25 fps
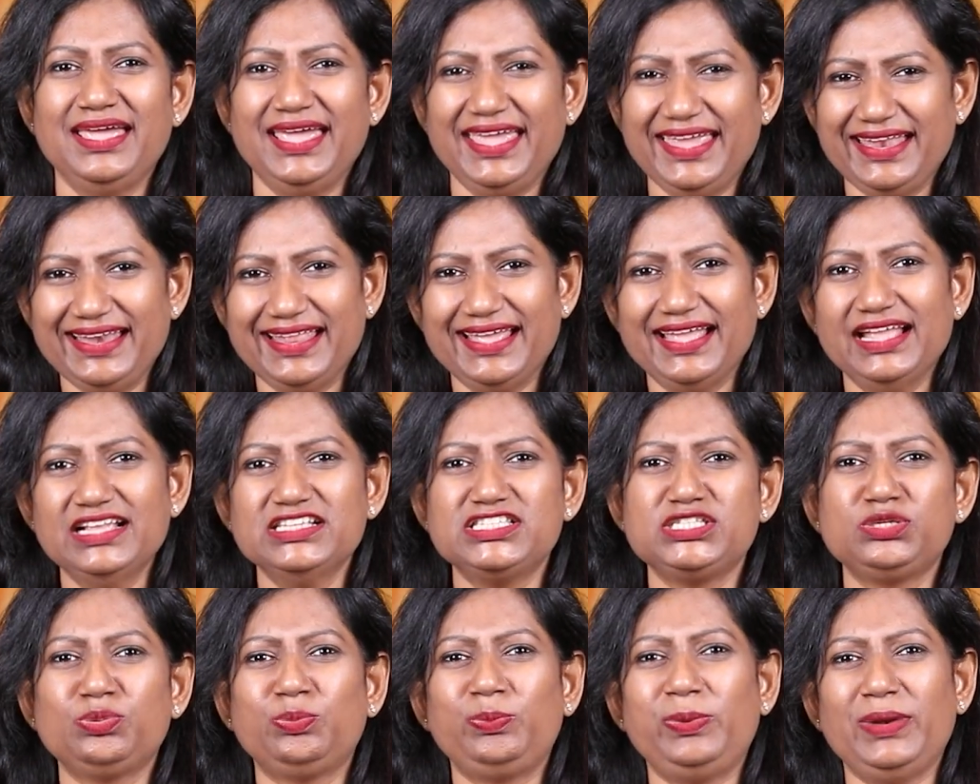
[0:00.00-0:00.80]
in
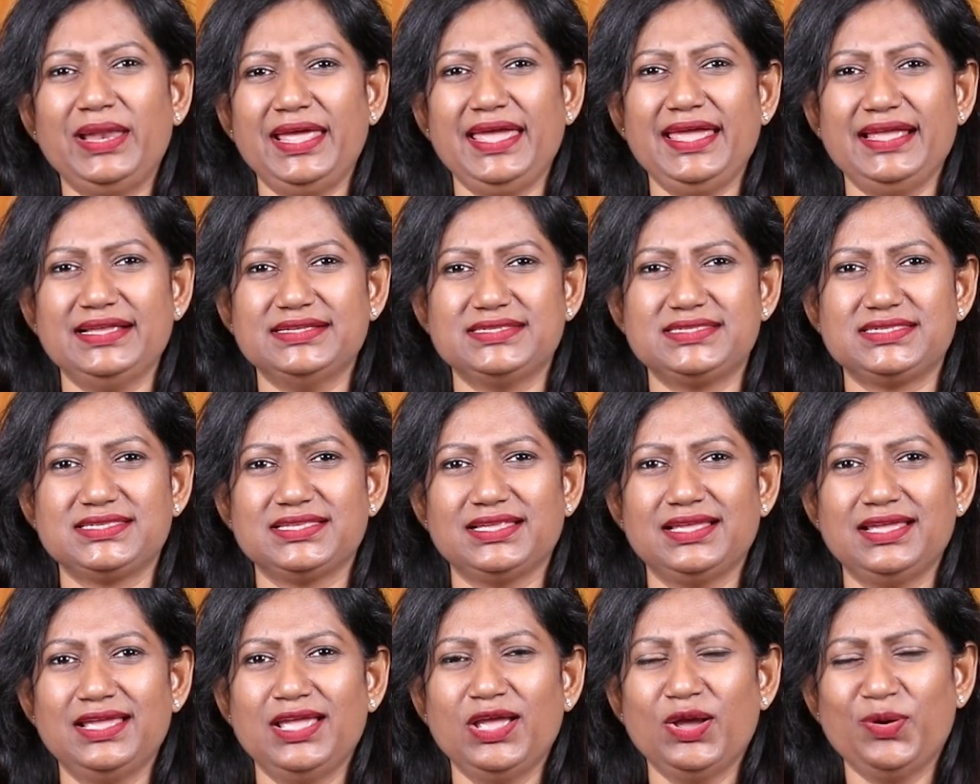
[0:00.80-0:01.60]
His
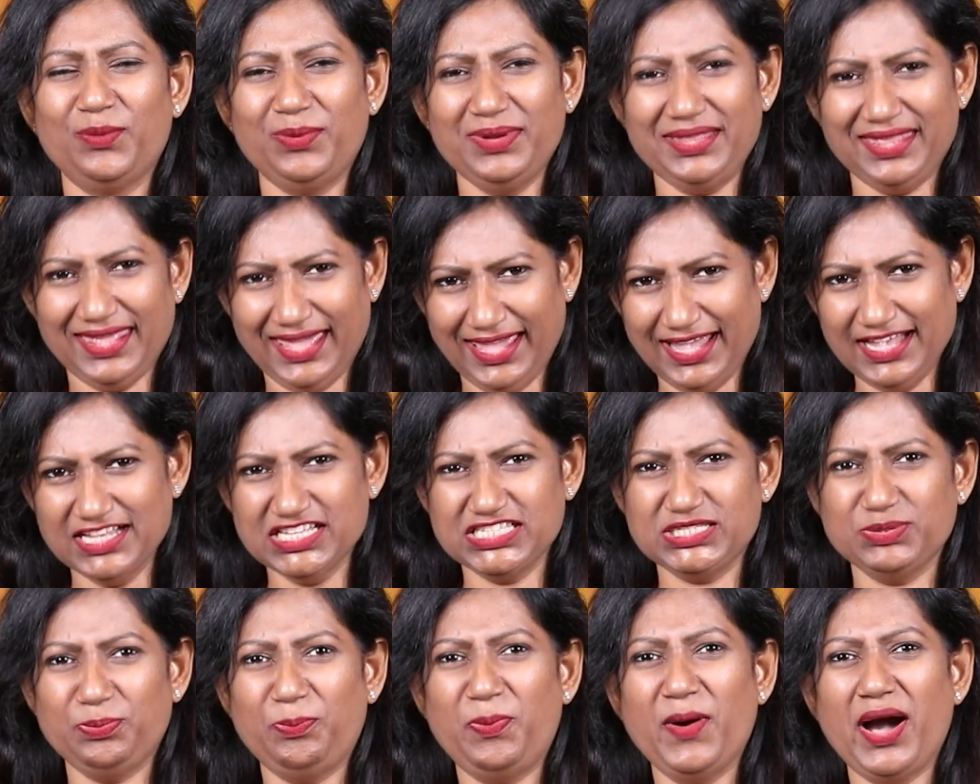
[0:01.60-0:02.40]
place, with
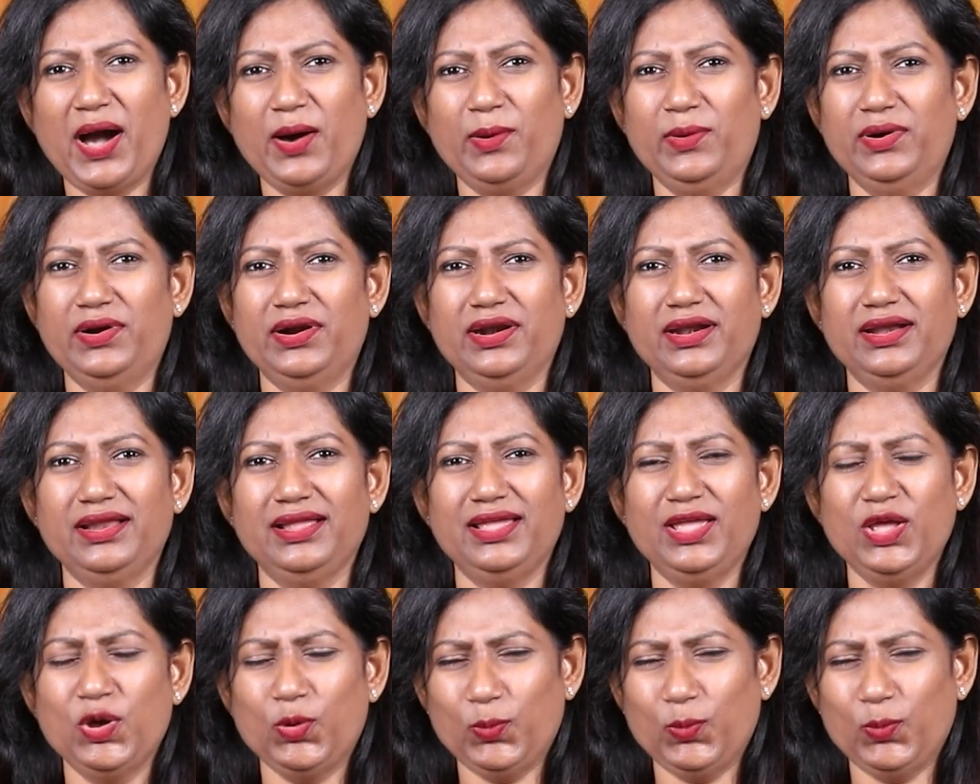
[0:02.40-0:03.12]
His power,